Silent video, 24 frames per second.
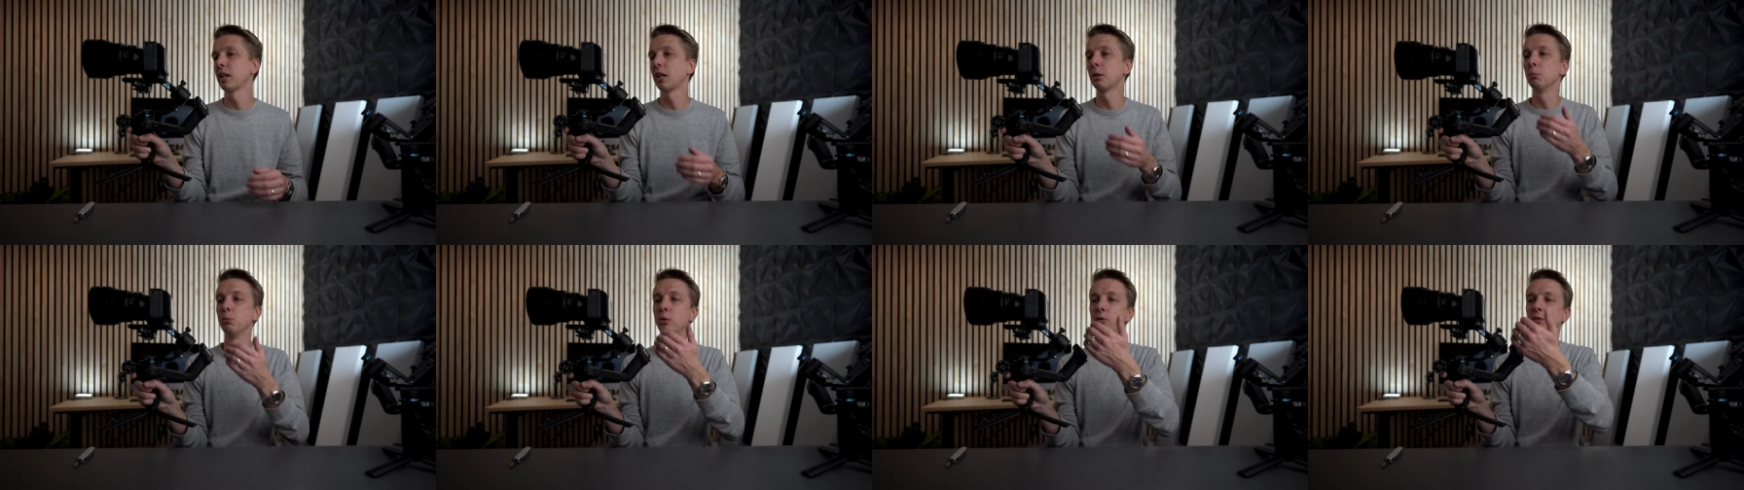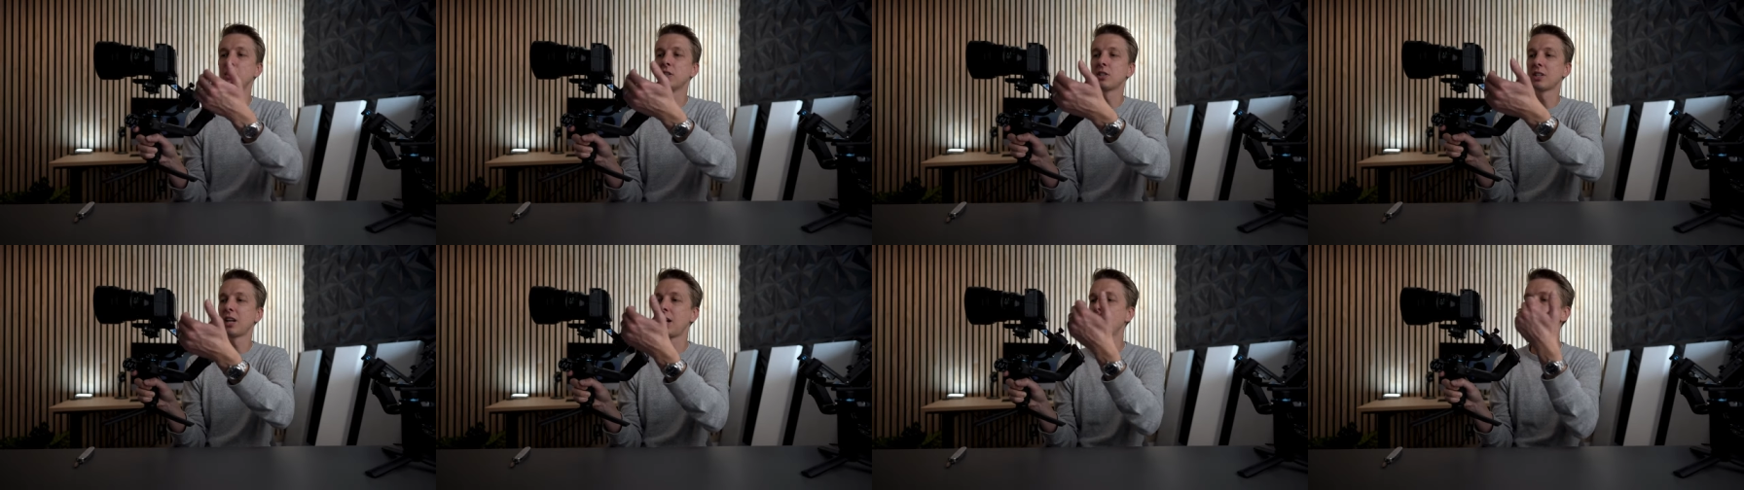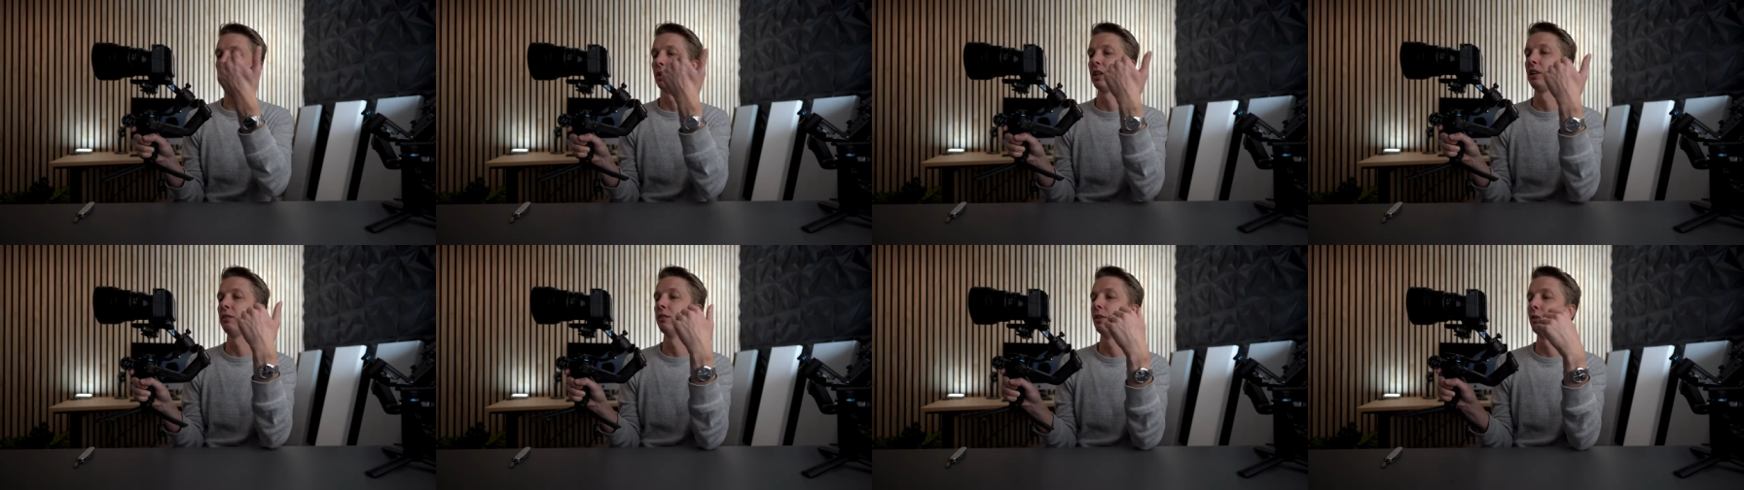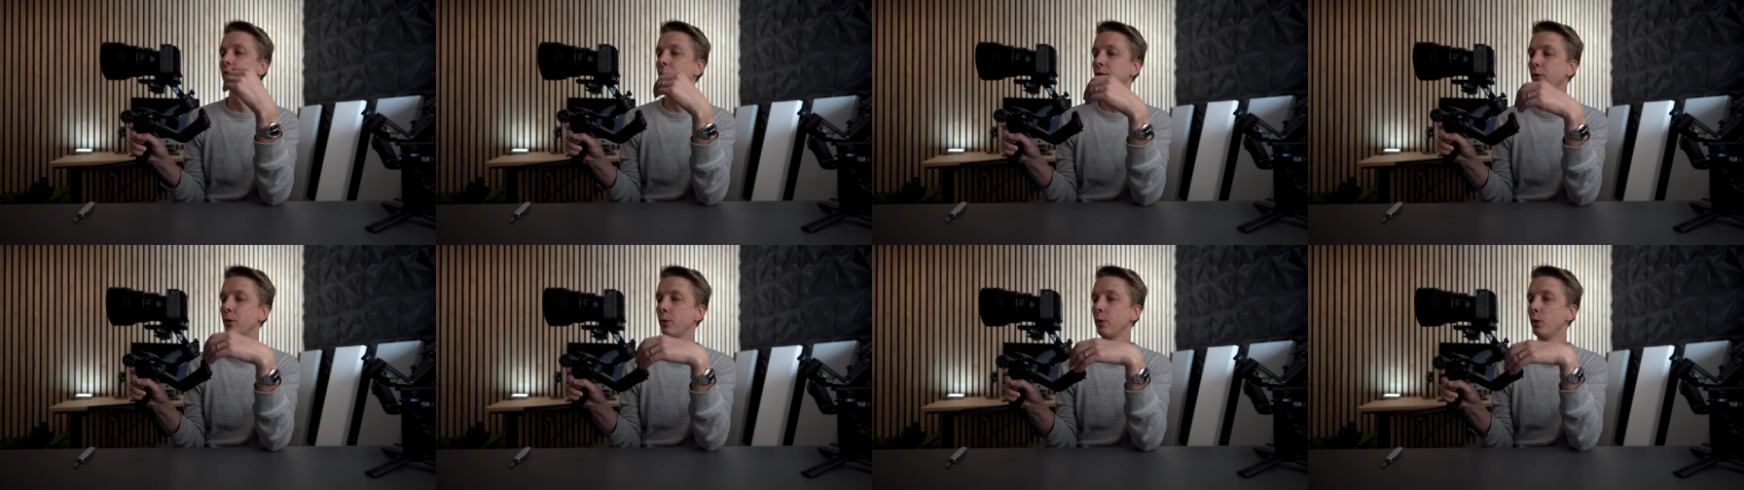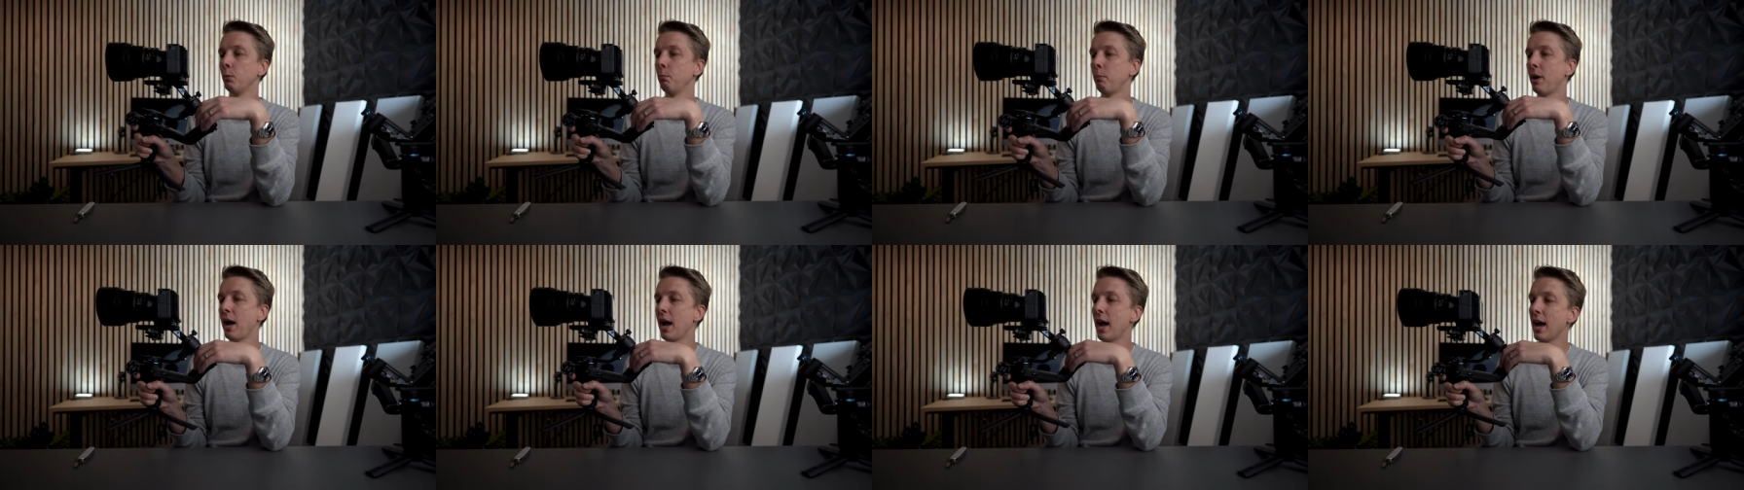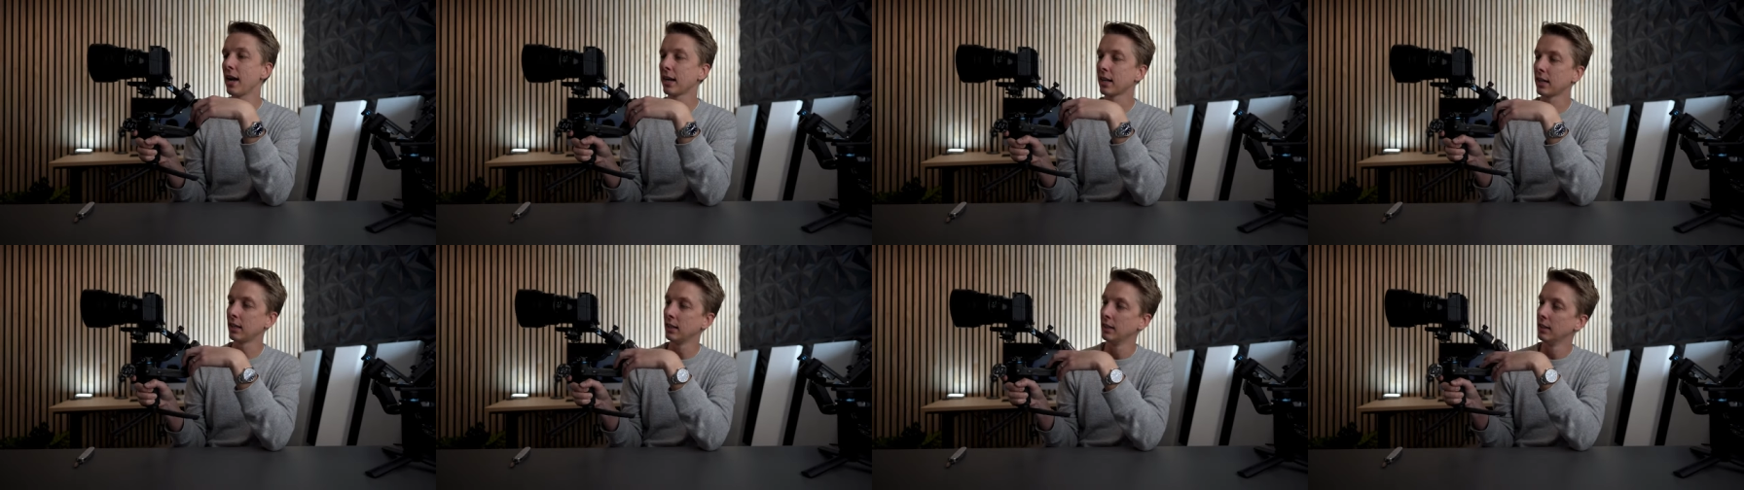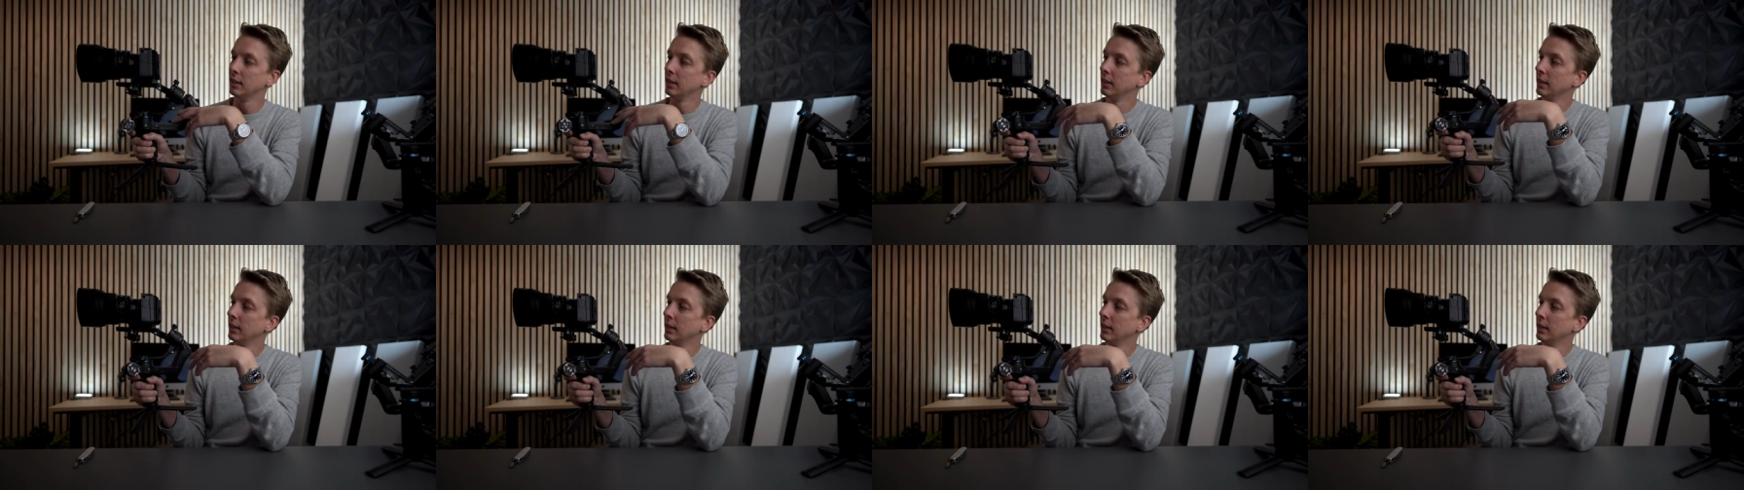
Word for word: I can move this camera even further back,